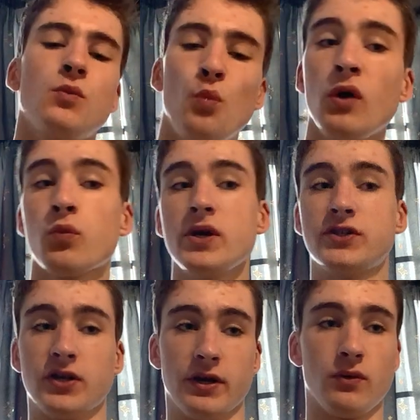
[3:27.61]
what we
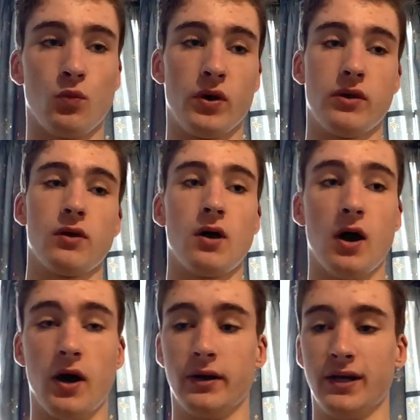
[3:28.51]
see with
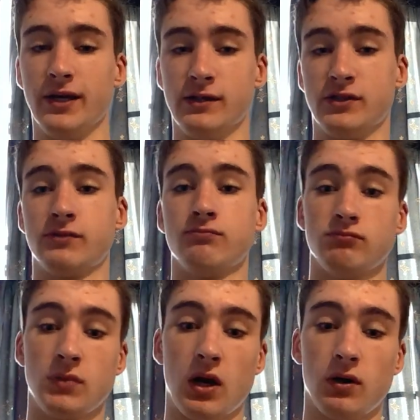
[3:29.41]
Herne is
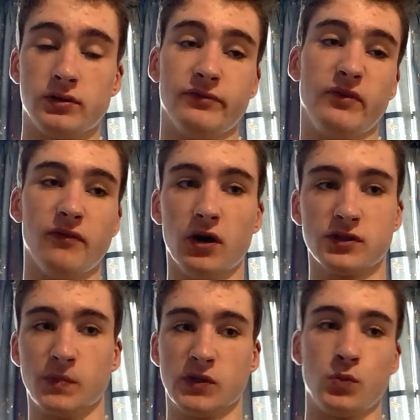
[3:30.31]
a lot of
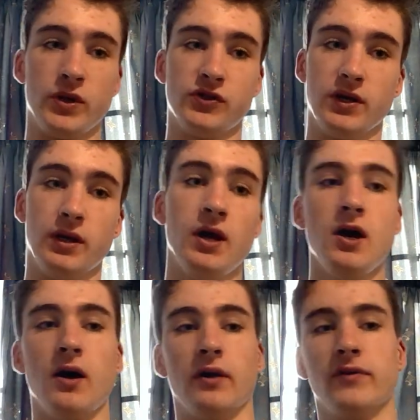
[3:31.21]
advancements. We see
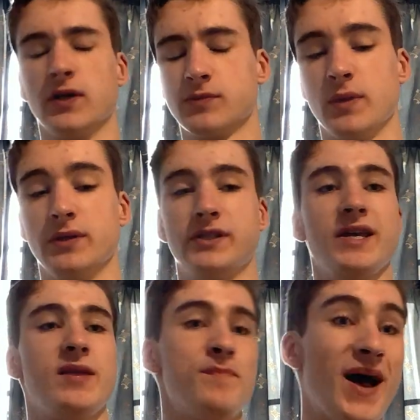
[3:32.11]
advancements
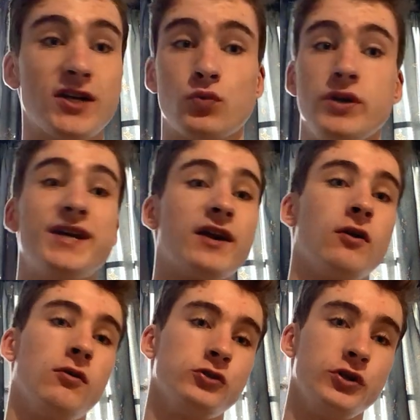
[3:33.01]
in battery
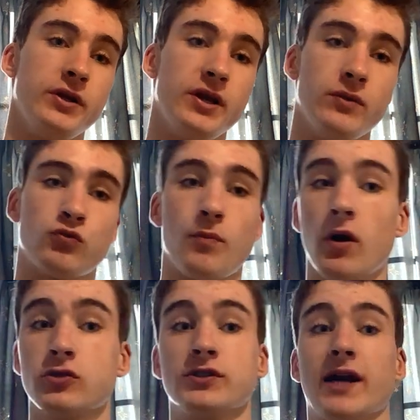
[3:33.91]
technology, in
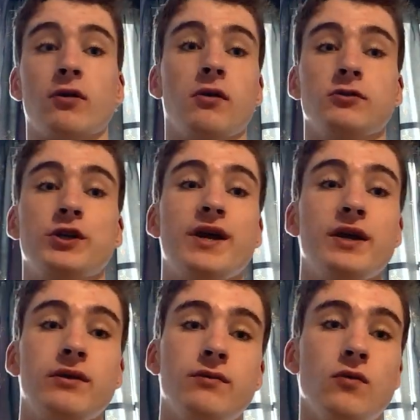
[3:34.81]
propulsion technology,
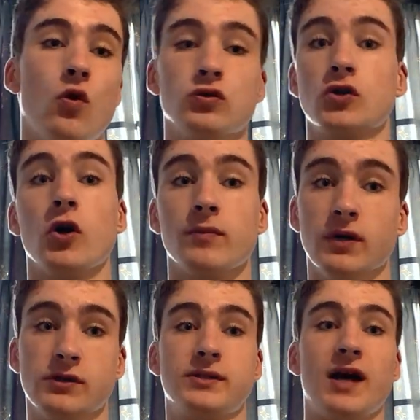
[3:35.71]
in
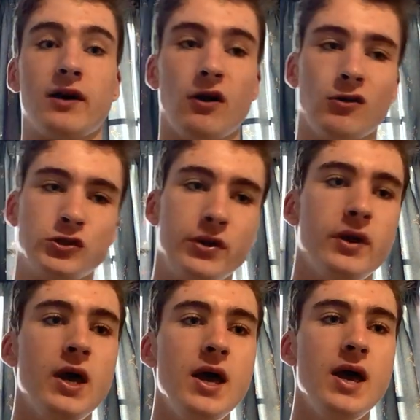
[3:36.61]
autonomous technology.
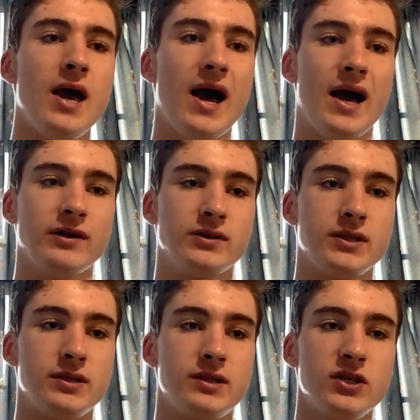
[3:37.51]
And
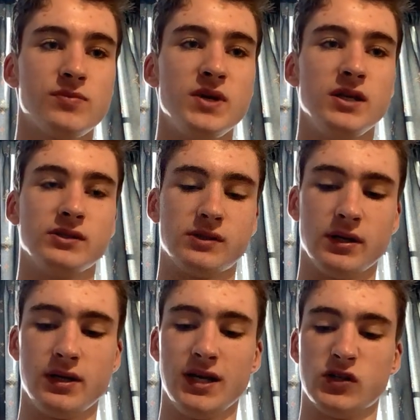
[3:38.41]
this means
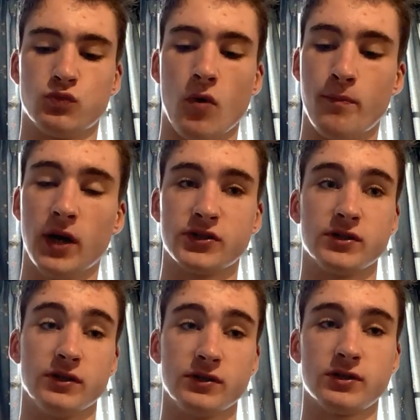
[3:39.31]
that its
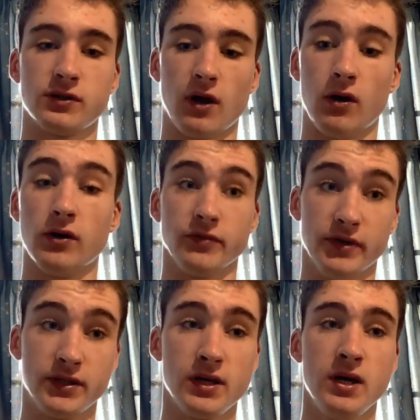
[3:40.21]
robustness, a lot of
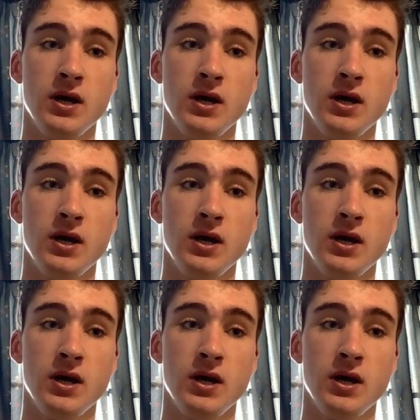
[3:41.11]
it,